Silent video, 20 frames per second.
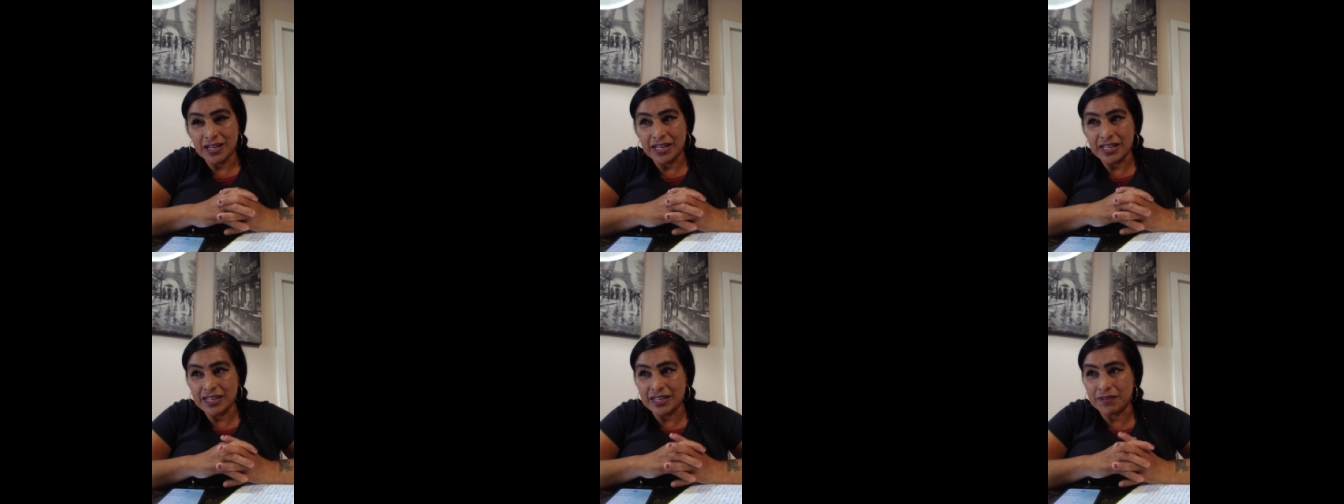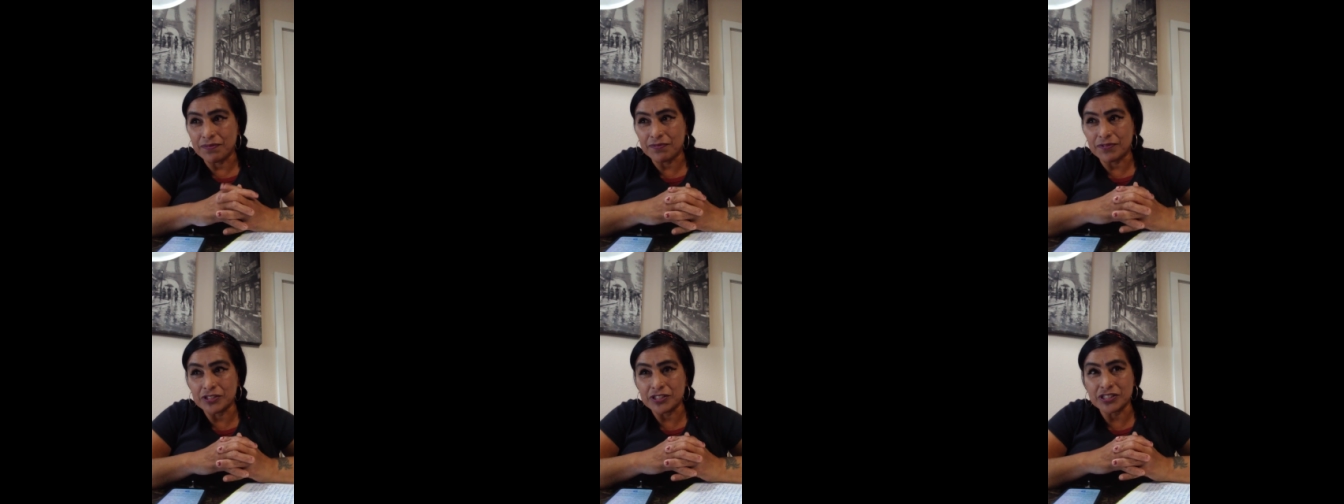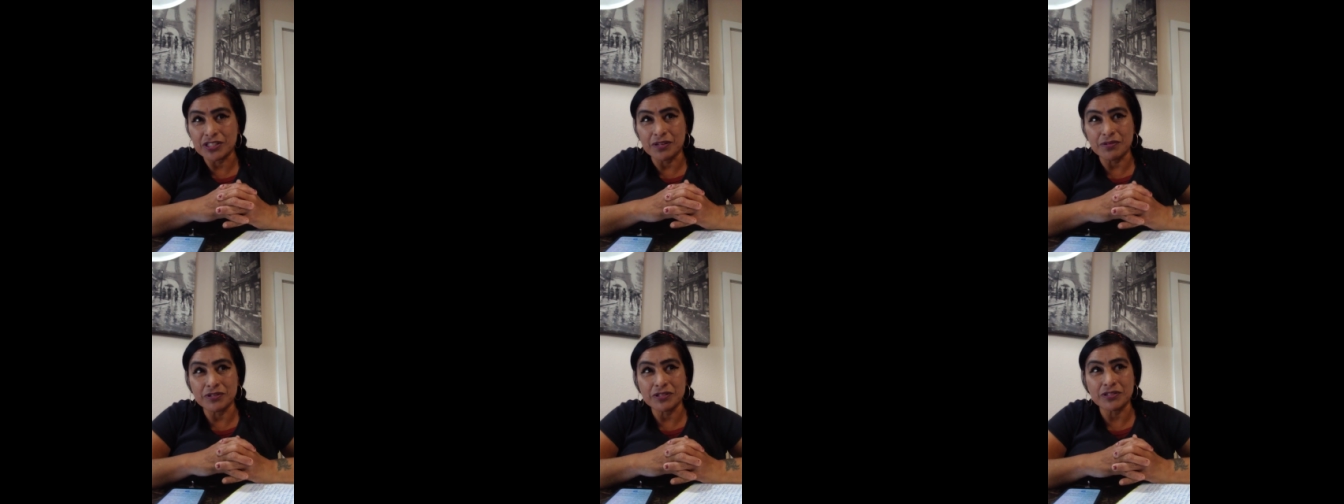And at
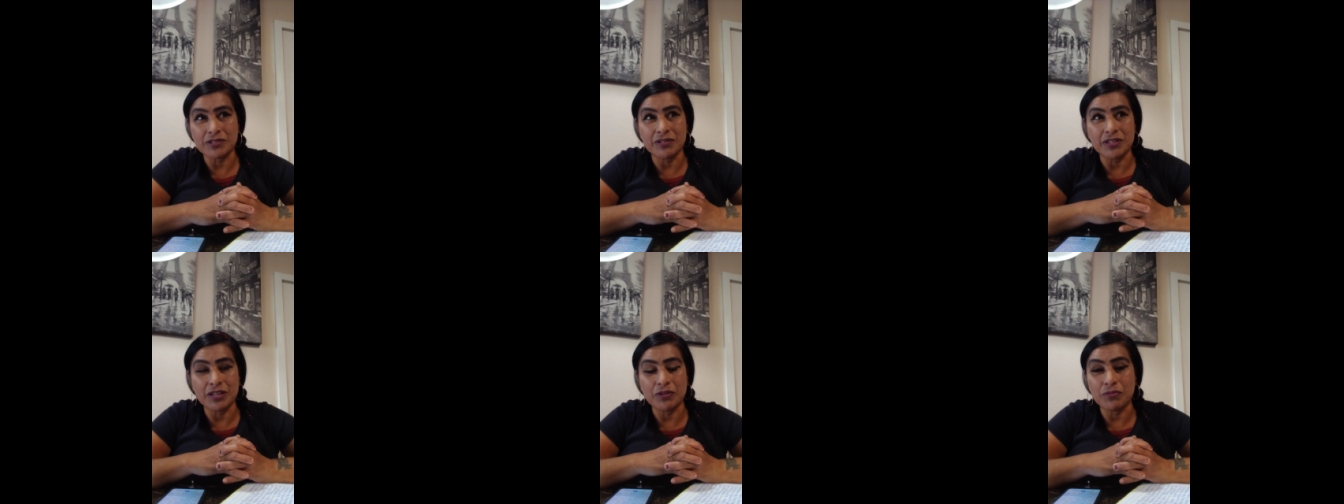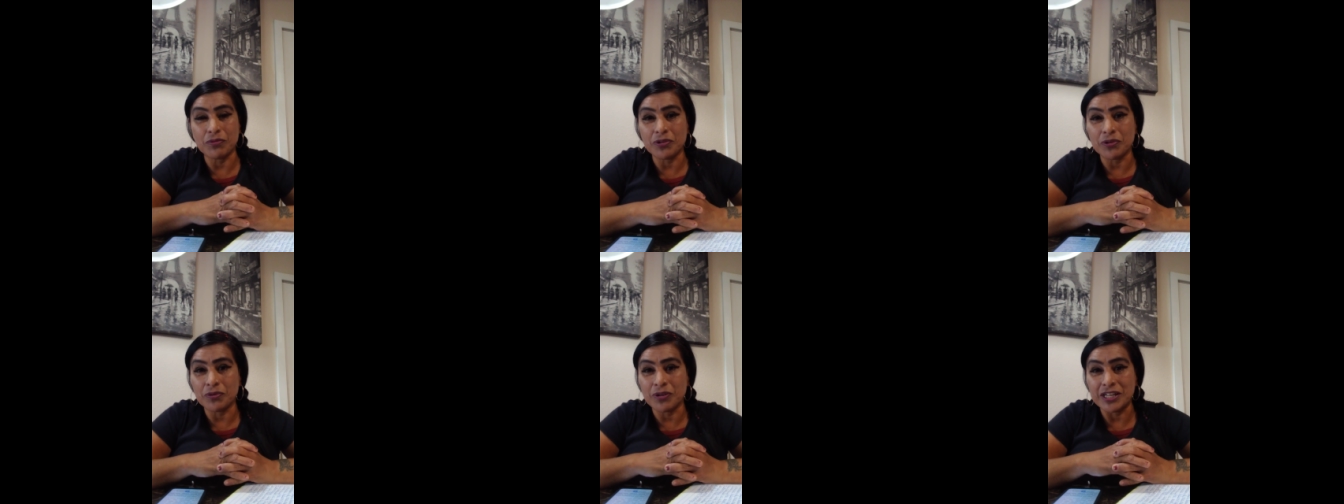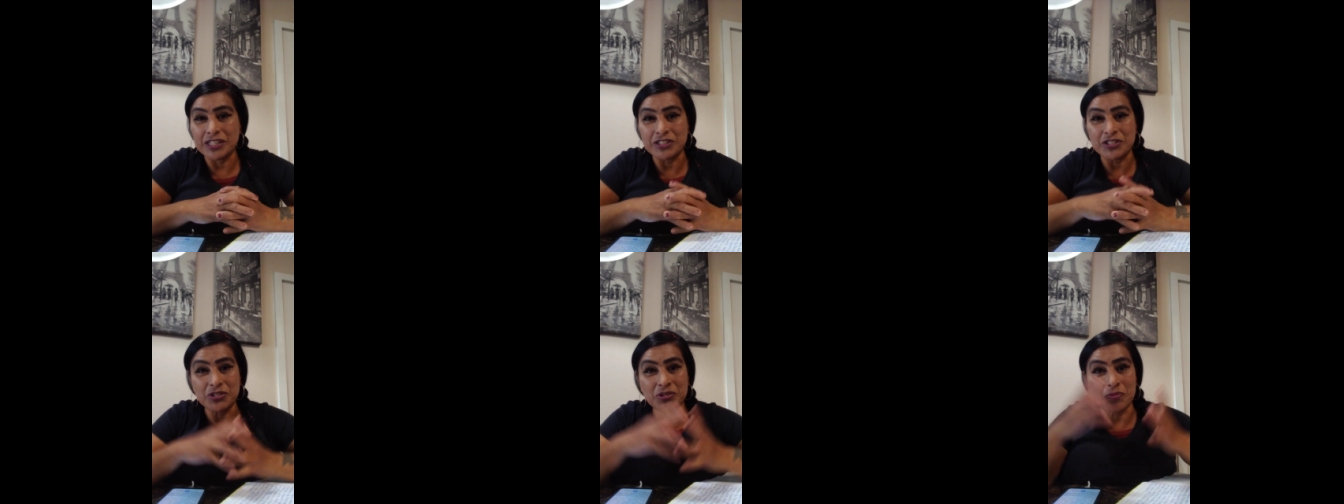first I was all like, what do
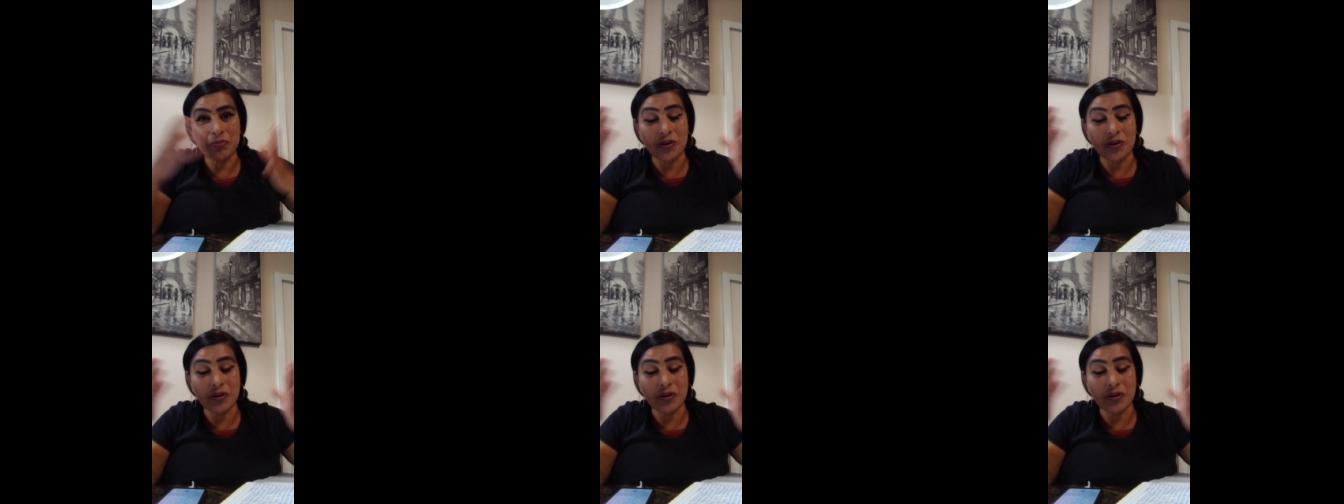I do?